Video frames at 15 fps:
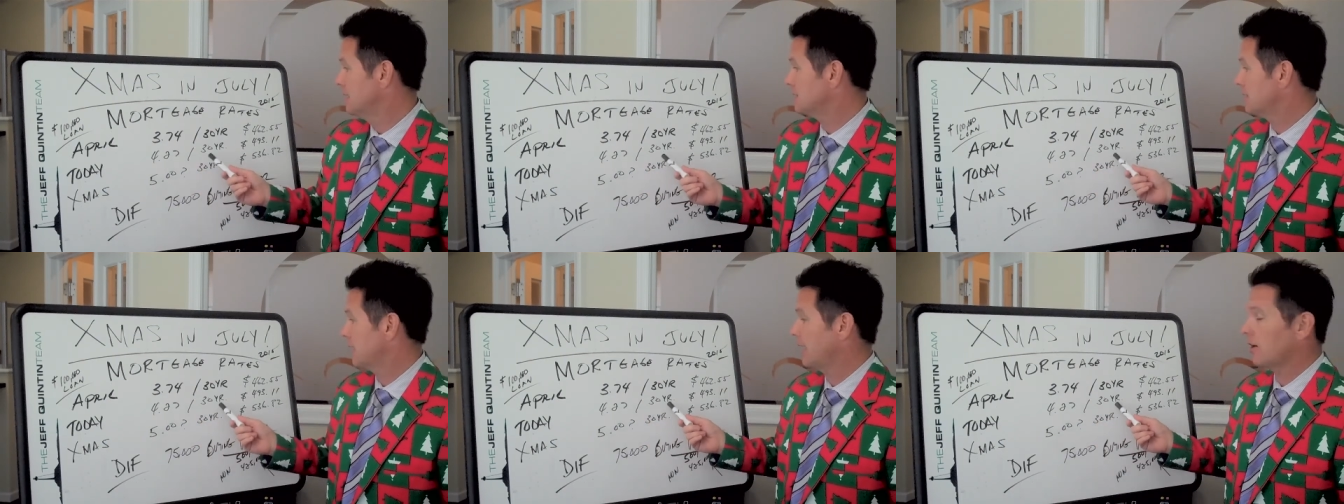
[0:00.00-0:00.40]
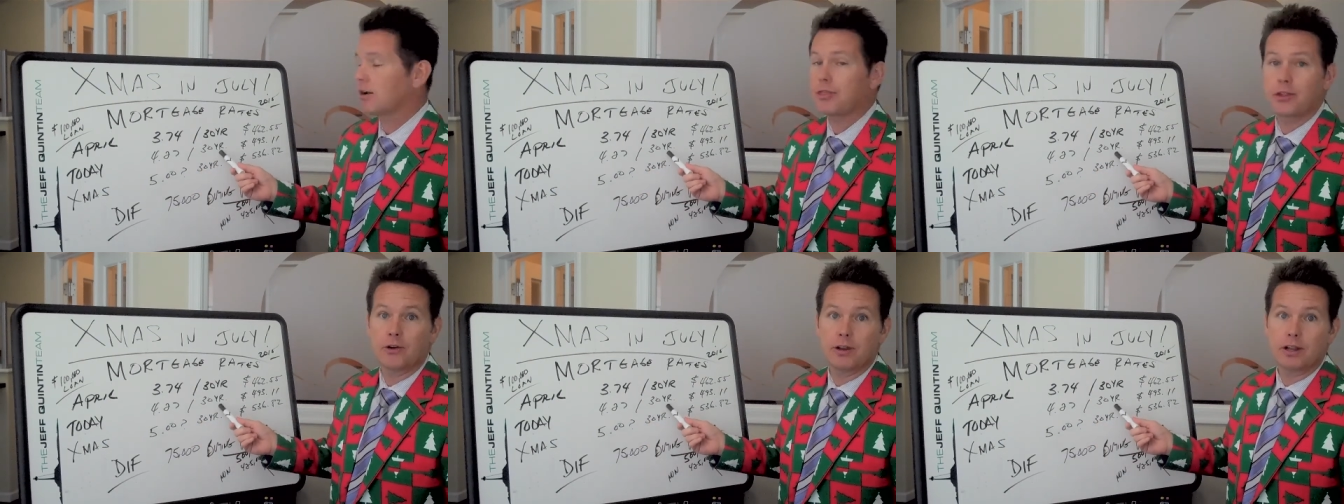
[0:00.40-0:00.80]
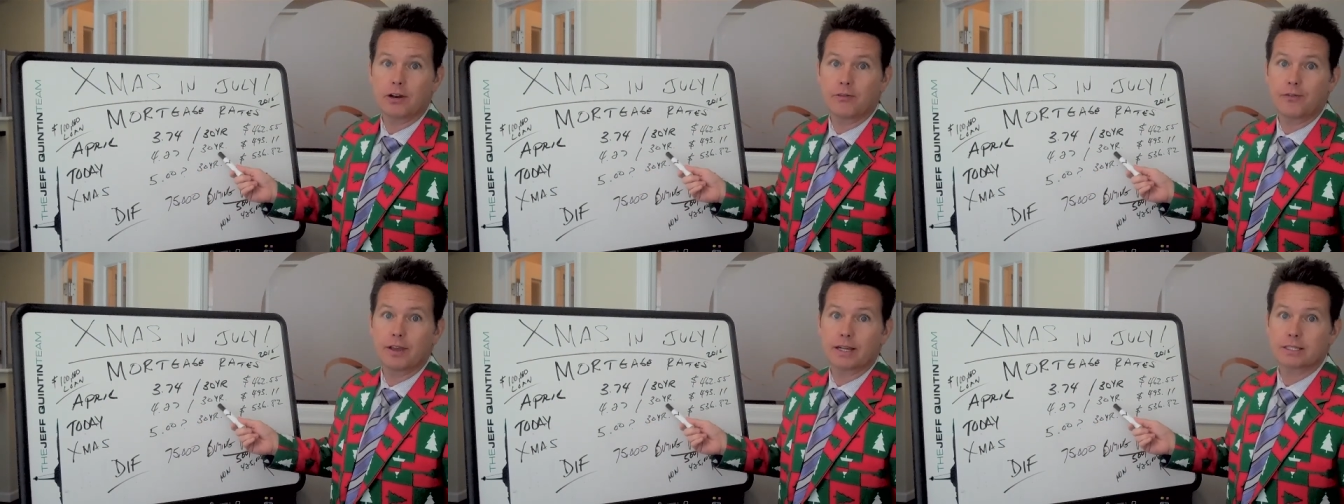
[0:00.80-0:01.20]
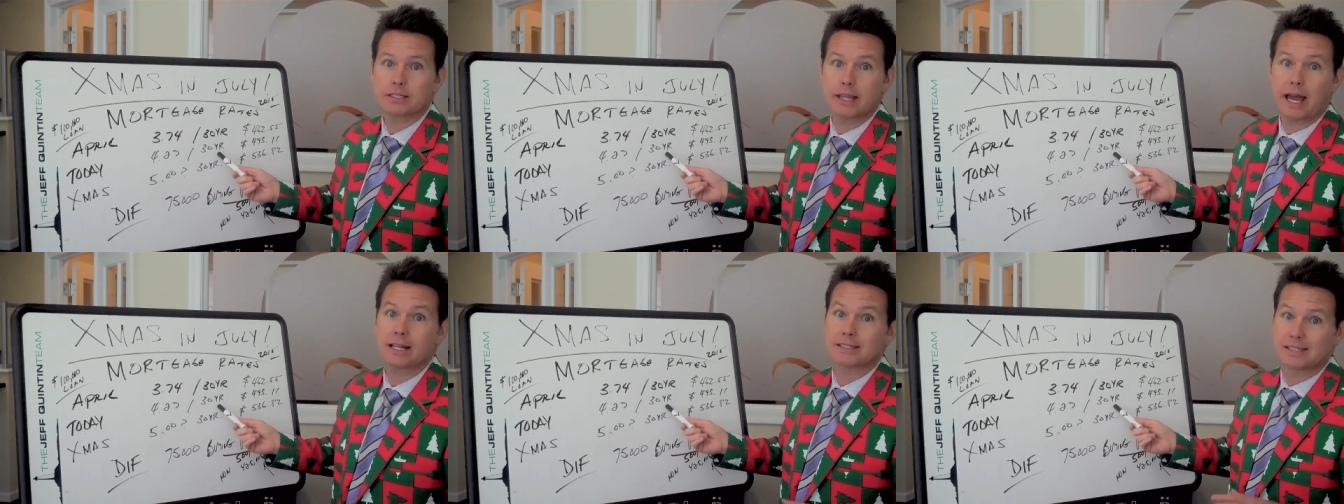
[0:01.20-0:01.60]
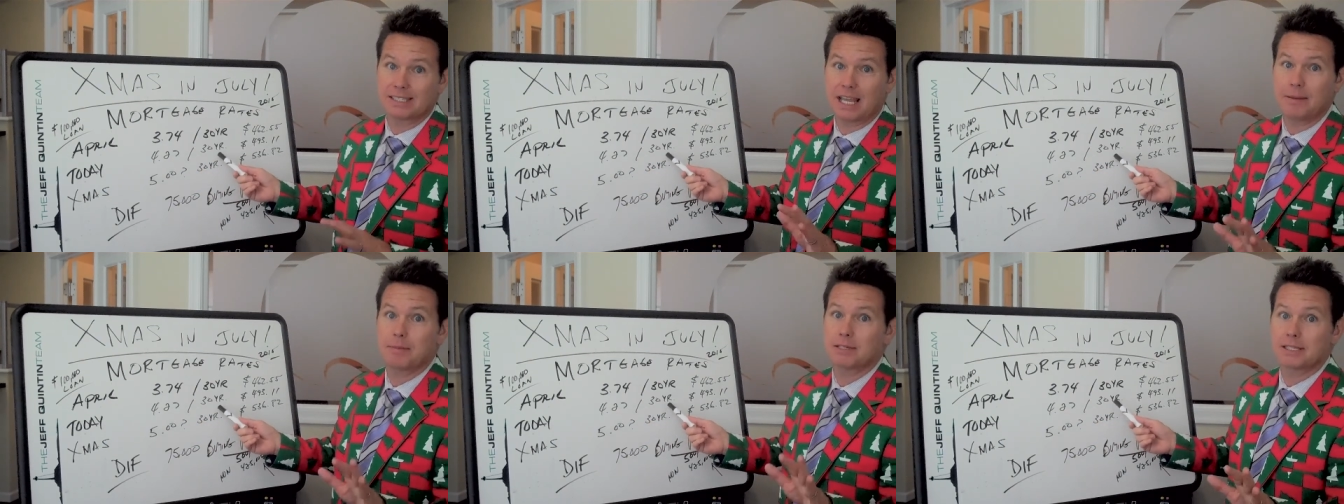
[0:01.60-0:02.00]
Today on a thirty-year fix, that
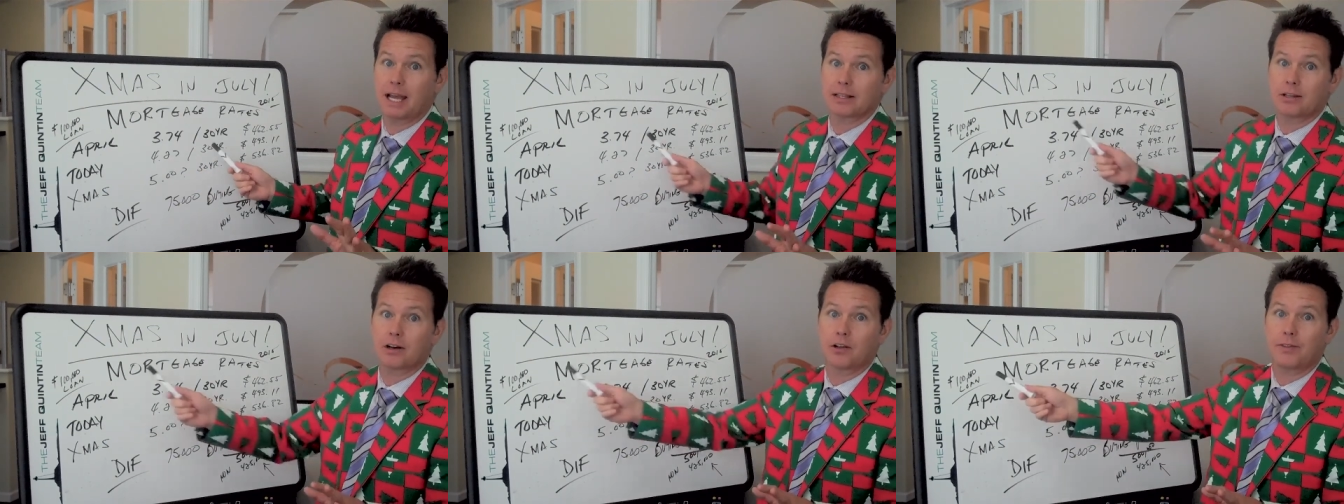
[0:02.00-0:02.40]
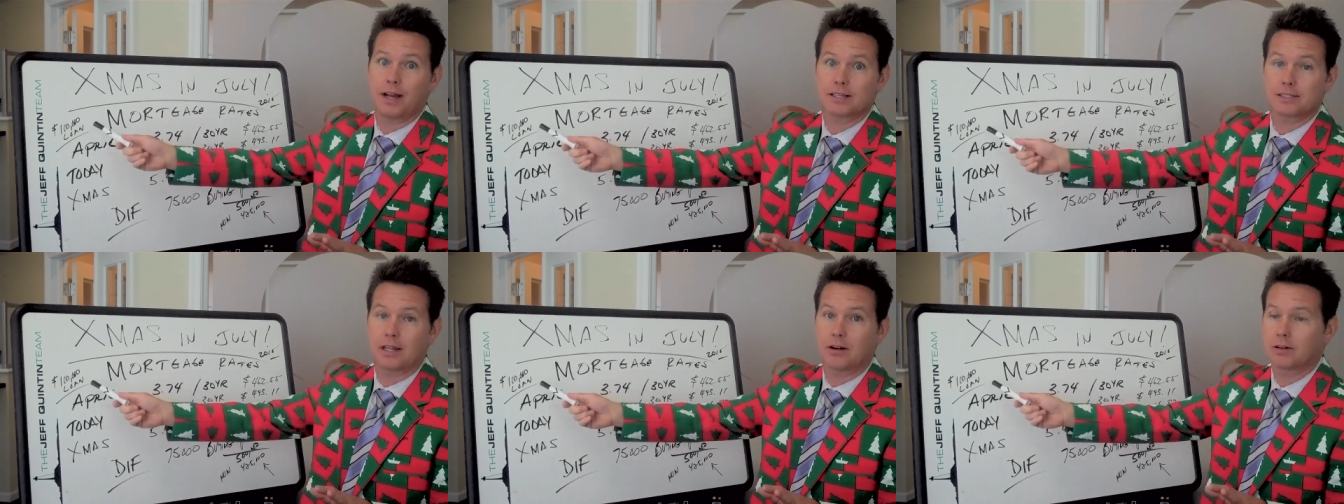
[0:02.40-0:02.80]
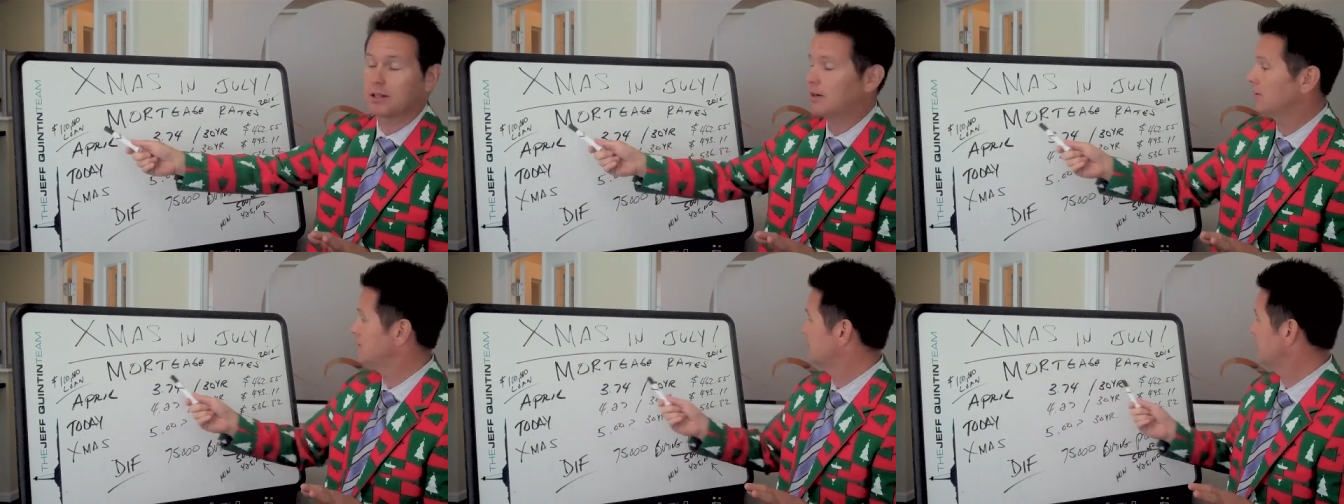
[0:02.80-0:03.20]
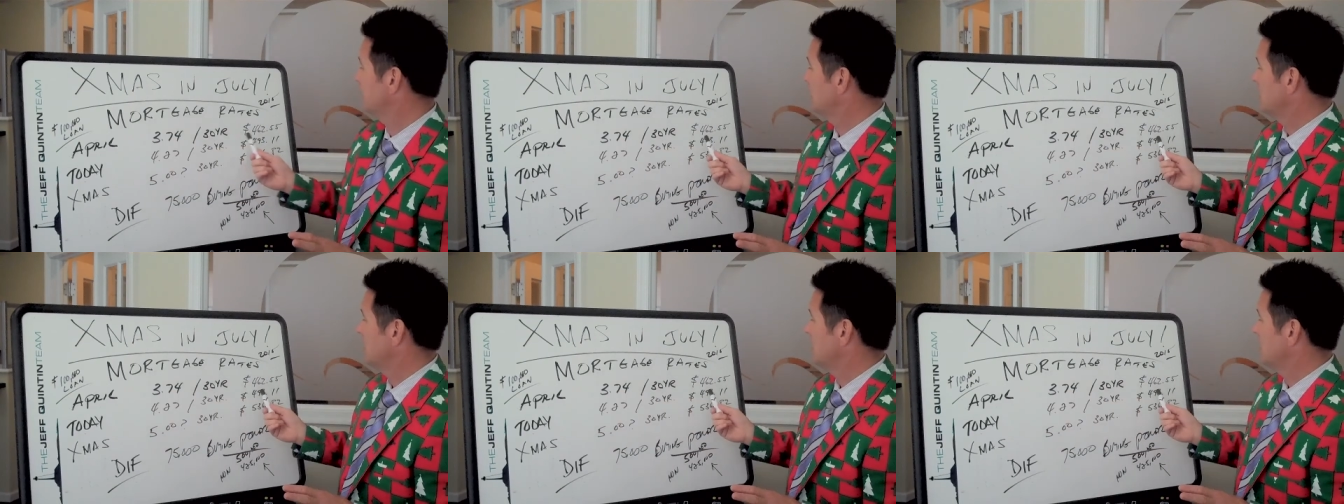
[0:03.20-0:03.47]
same exact one hundred thousand dollar loan,